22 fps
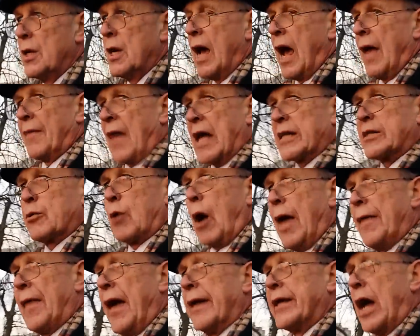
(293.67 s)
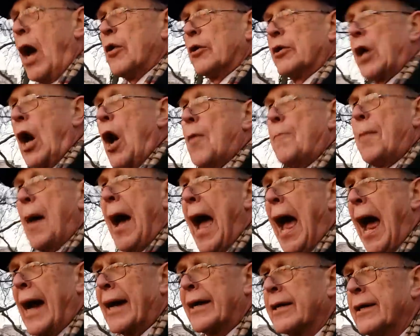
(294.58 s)
And that's why they don't go
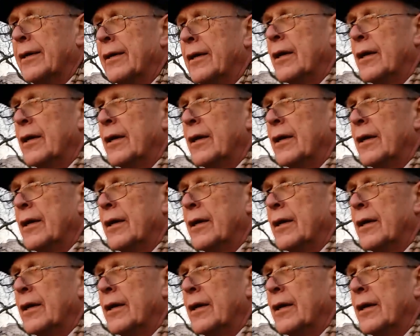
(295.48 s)
back.